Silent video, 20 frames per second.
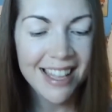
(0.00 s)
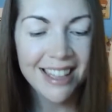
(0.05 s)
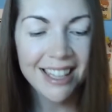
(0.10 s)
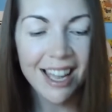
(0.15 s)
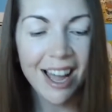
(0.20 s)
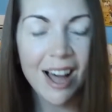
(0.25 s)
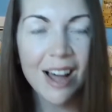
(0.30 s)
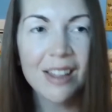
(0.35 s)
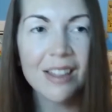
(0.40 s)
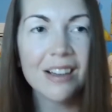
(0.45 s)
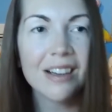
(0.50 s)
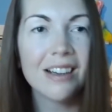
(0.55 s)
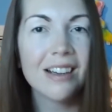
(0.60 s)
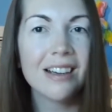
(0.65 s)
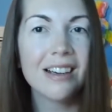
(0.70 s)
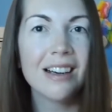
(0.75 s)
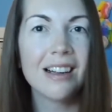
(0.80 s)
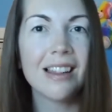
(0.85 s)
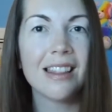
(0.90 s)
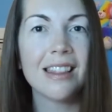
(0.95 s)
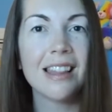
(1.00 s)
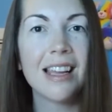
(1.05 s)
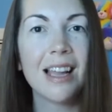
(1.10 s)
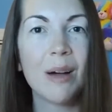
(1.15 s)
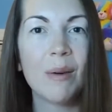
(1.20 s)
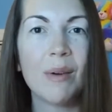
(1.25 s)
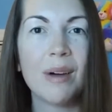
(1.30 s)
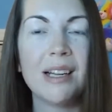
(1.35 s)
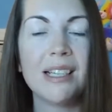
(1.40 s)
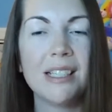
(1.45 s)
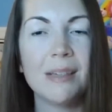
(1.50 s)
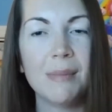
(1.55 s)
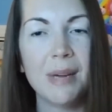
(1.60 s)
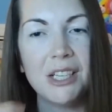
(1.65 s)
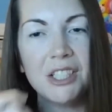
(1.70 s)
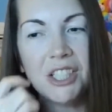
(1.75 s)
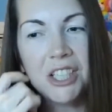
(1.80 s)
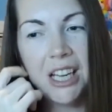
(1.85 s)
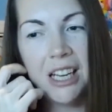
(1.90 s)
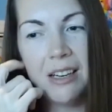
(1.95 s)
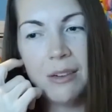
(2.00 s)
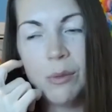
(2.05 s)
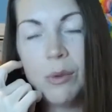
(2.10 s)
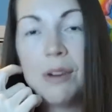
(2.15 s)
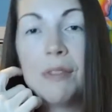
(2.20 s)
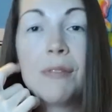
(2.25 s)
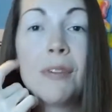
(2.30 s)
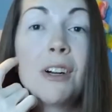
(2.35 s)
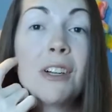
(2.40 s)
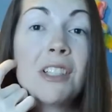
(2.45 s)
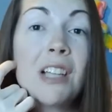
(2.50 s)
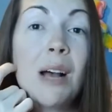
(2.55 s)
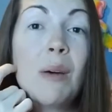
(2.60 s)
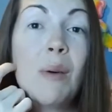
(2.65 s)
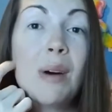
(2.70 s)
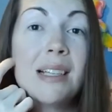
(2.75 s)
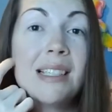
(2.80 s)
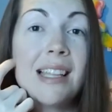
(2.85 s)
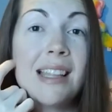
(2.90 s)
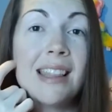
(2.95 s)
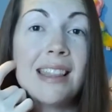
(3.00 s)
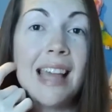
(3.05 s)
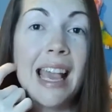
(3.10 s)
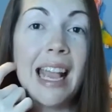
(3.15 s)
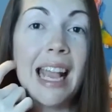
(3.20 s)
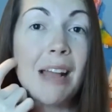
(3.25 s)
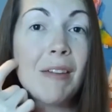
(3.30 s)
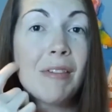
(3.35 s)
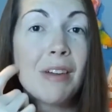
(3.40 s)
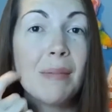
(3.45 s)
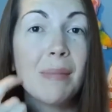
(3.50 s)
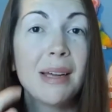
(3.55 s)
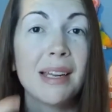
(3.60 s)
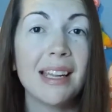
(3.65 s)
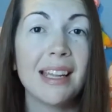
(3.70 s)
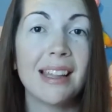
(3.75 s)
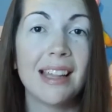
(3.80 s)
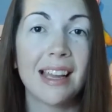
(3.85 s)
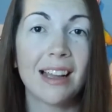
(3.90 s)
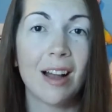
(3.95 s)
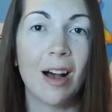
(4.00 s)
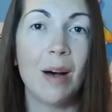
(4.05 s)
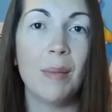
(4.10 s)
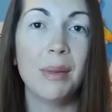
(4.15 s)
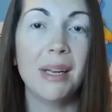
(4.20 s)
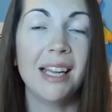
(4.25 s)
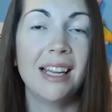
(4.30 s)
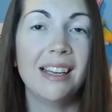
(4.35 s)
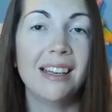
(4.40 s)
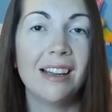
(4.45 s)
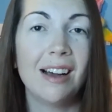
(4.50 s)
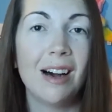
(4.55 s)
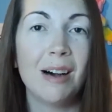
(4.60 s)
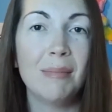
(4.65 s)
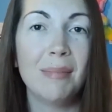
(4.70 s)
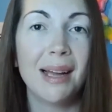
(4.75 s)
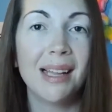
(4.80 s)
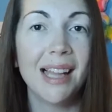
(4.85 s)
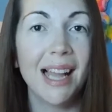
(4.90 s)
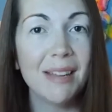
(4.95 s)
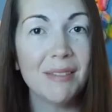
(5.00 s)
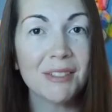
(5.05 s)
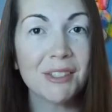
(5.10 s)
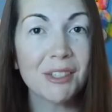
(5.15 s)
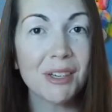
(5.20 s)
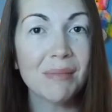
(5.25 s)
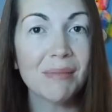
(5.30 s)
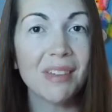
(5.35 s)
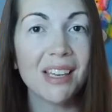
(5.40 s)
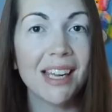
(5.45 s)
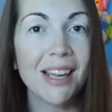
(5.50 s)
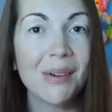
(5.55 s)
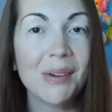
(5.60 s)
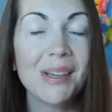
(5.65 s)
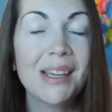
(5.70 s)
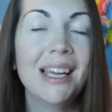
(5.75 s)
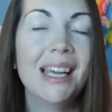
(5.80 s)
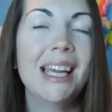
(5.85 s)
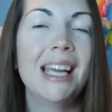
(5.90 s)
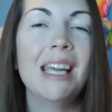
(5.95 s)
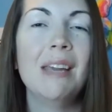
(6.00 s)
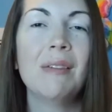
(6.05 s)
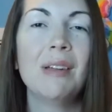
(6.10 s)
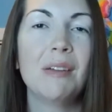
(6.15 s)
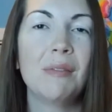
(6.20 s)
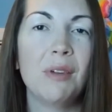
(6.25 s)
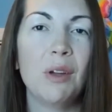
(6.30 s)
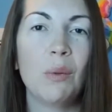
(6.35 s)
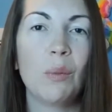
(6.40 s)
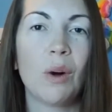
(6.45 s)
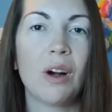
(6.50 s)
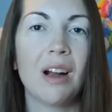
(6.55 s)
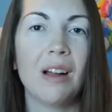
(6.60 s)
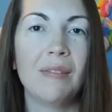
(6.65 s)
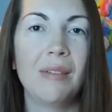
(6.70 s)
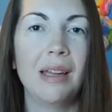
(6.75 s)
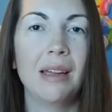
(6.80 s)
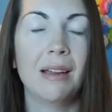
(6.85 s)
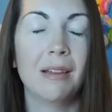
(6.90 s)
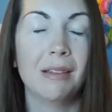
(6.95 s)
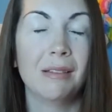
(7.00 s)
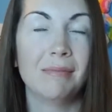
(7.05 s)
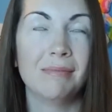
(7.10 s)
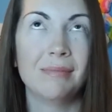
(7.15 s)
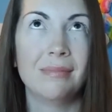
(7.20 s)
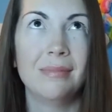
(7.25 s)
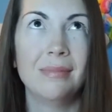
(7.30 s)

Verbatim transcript: and then the other thing I wanted to mention, well, first I want to thank everybody that commented on my live stream video, even if you weren't available,